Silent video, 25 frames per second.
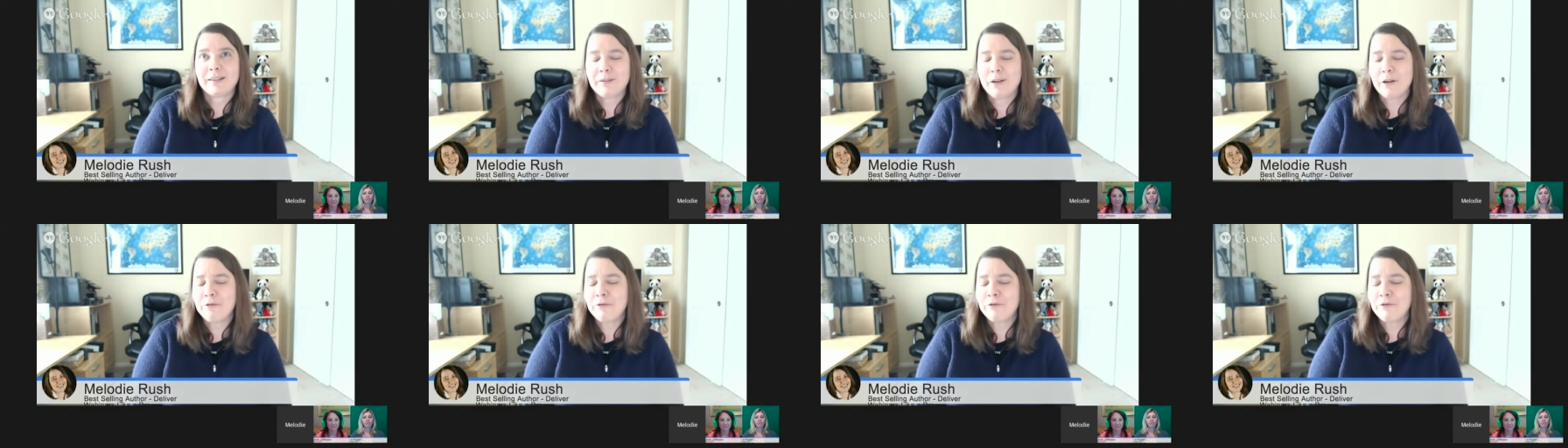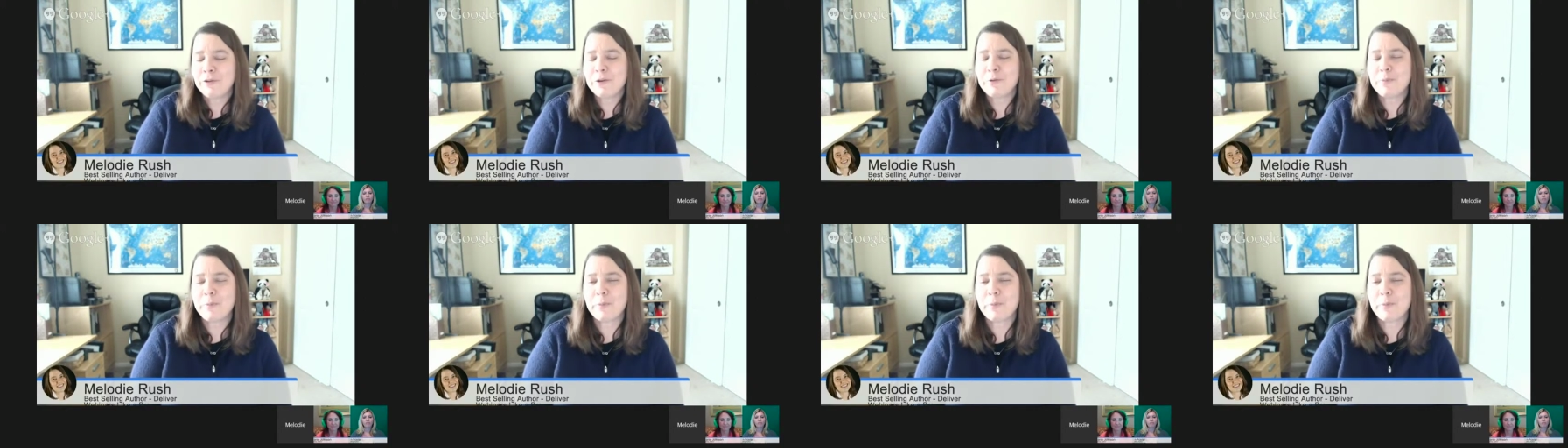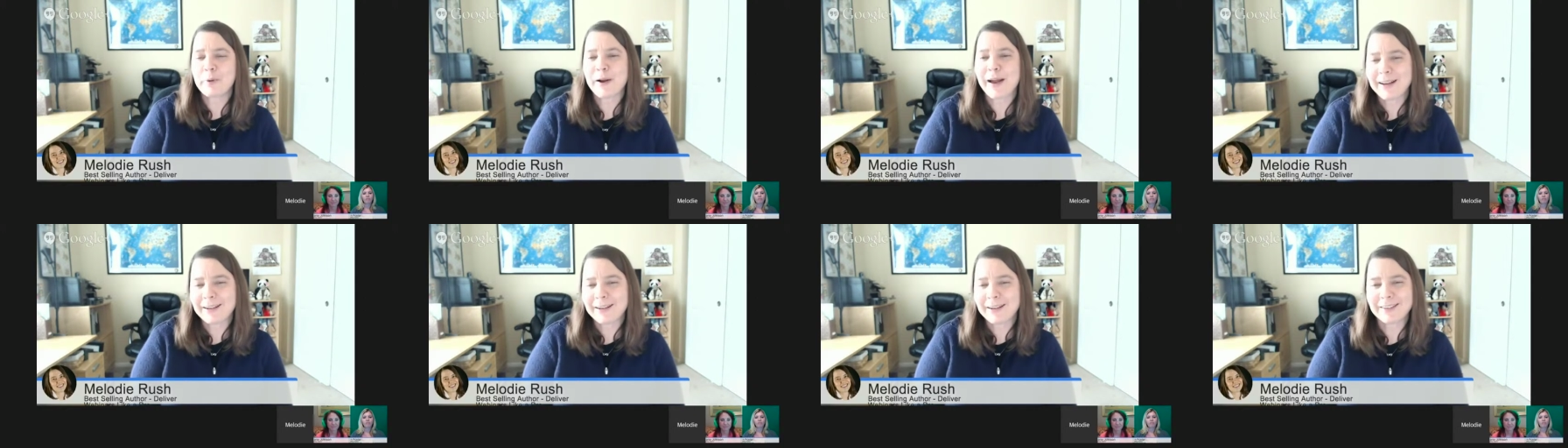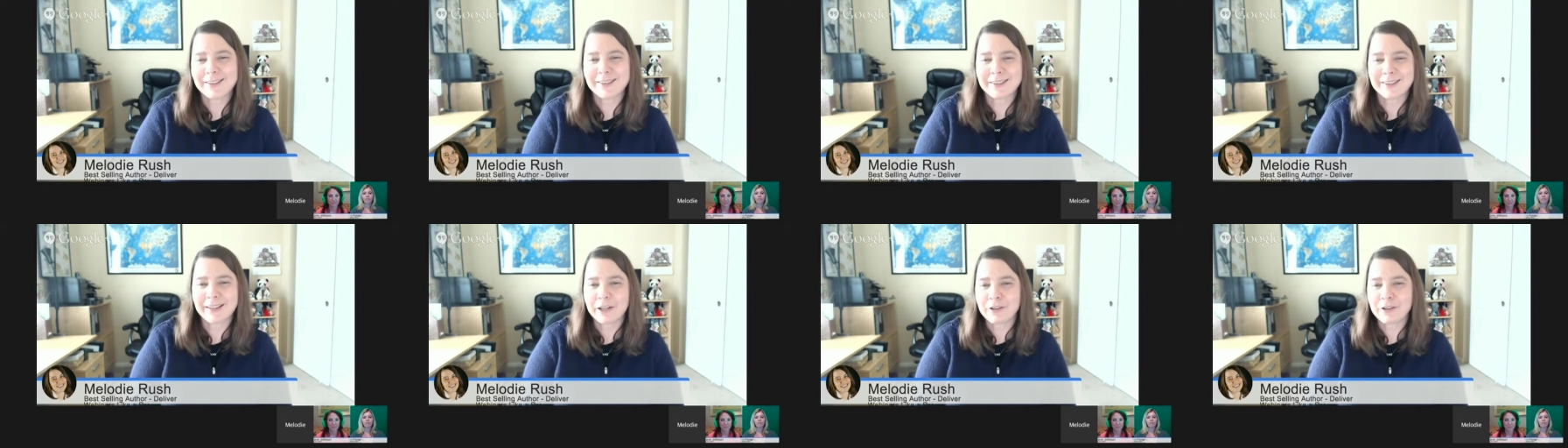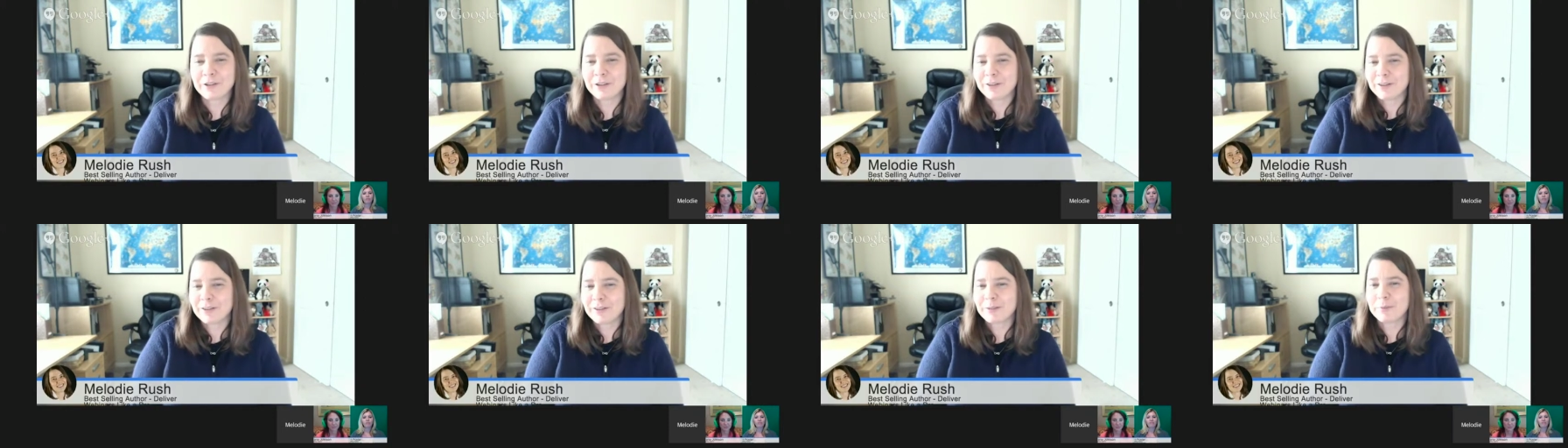a few practice
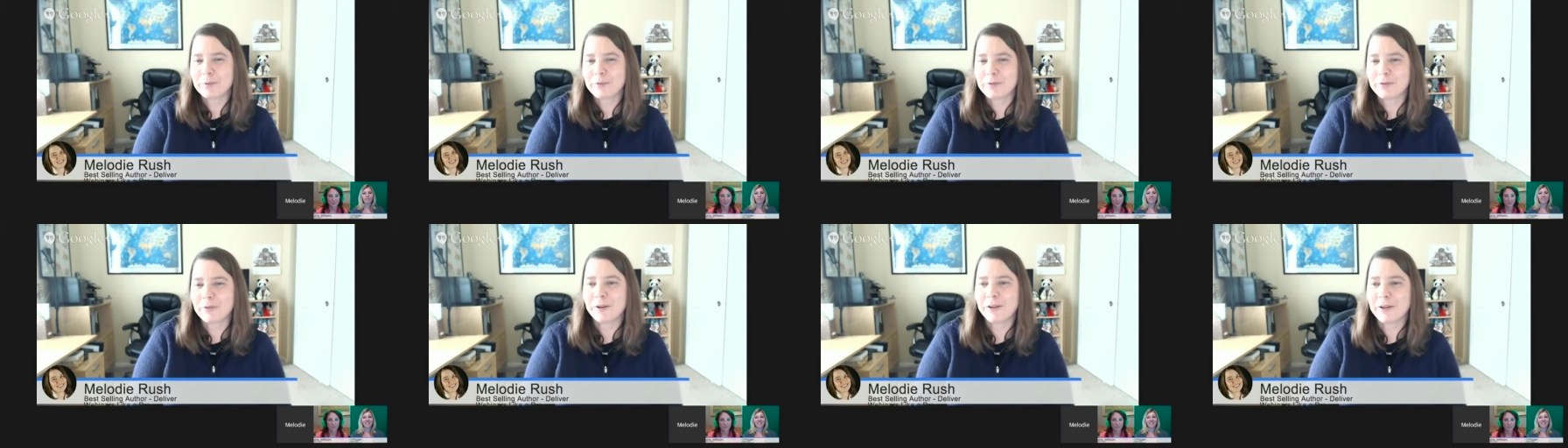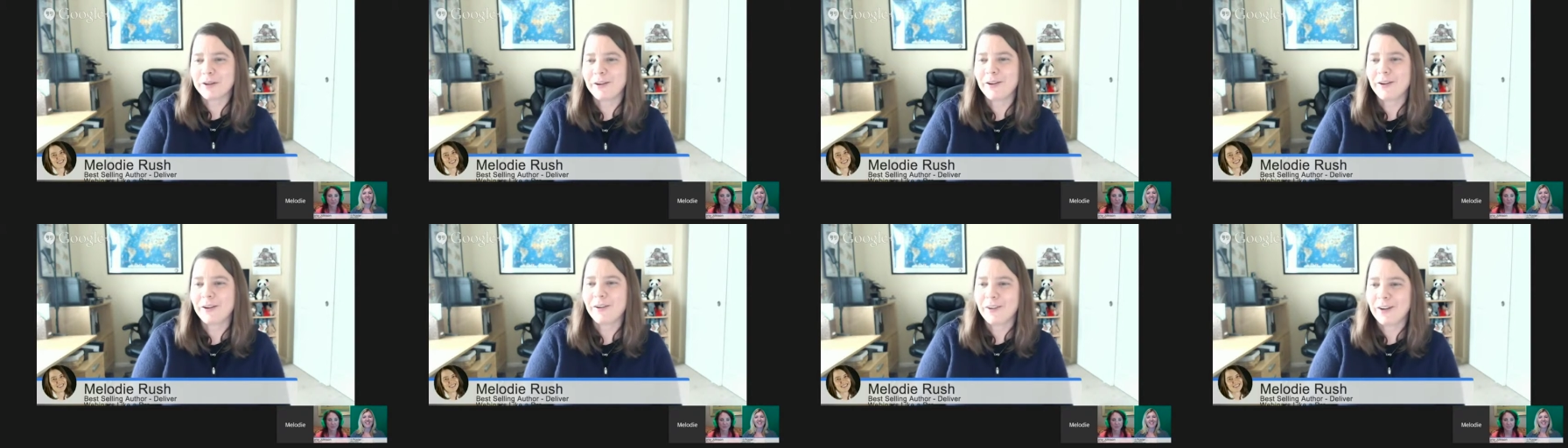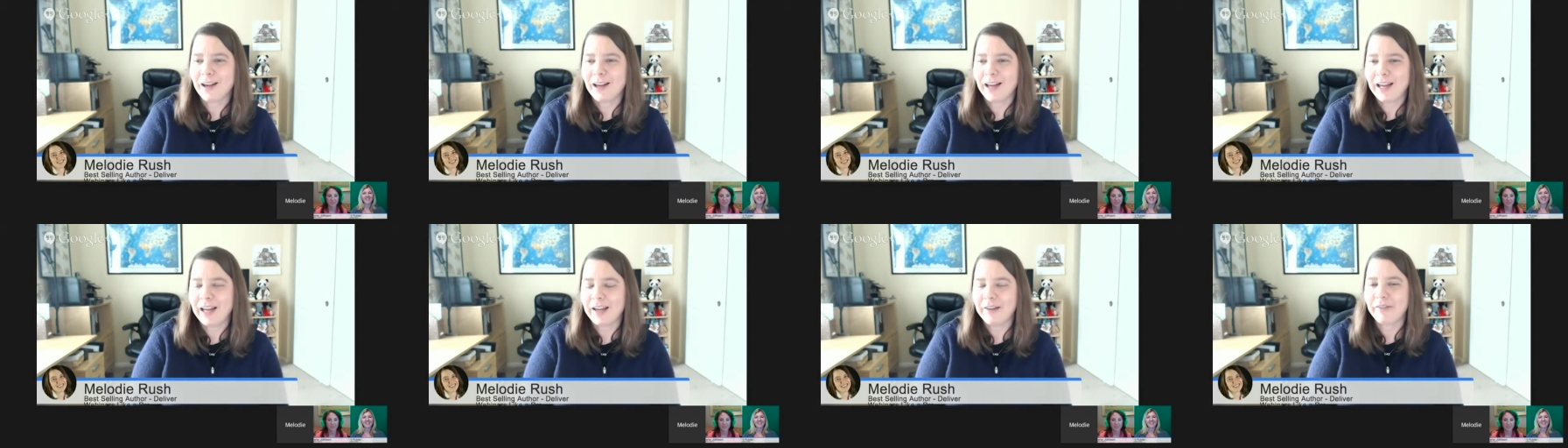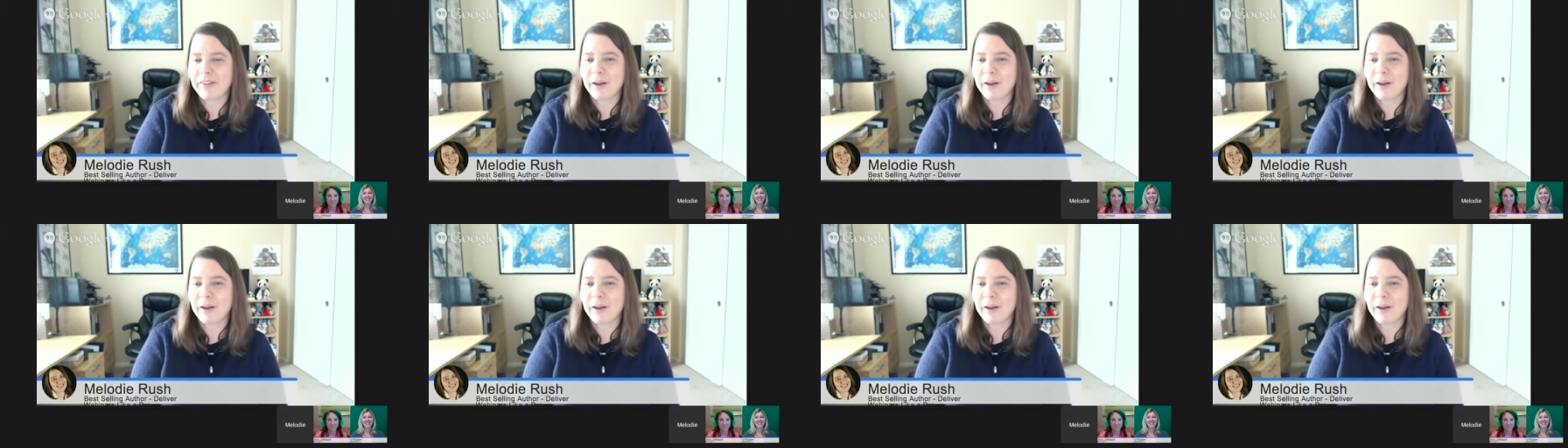sessions before you go live.